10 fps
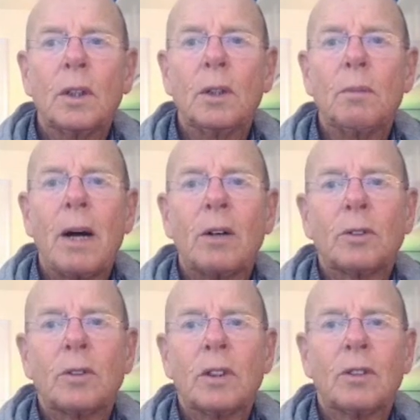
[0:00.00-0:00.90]

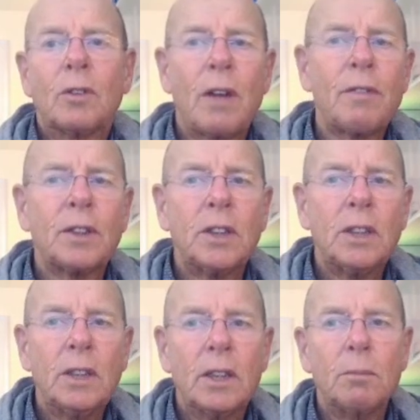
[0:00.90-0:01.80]
about
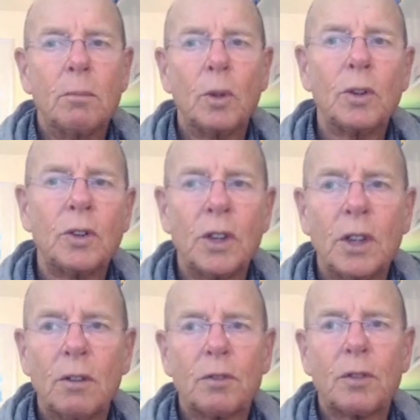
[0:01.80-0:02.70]
gravity
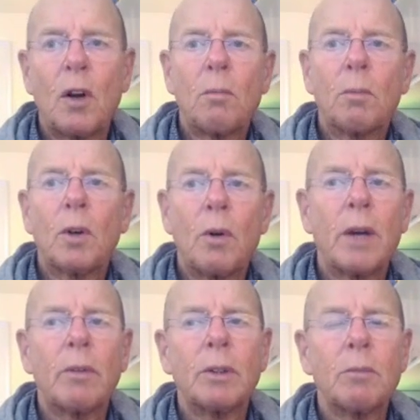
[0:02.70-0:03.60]
emerging from
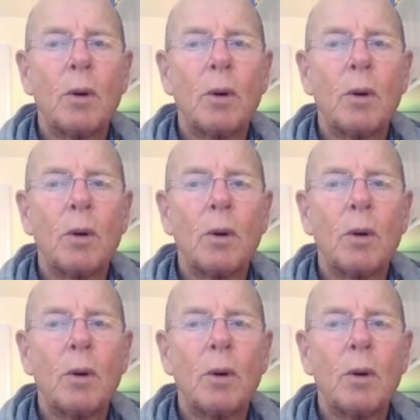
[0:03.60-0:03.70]
coherent